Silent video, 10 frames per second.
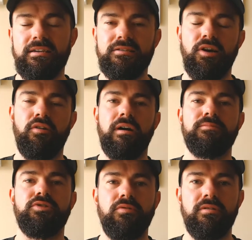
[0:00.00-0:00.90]
So I'm
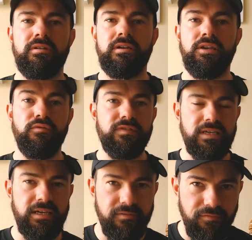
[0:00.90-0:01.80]
sure you've
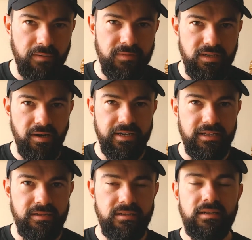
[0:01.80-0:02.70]
seen from the
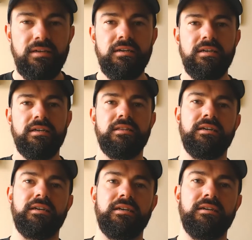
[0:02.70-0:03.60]
title,
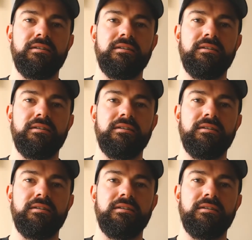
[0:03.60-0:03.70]
the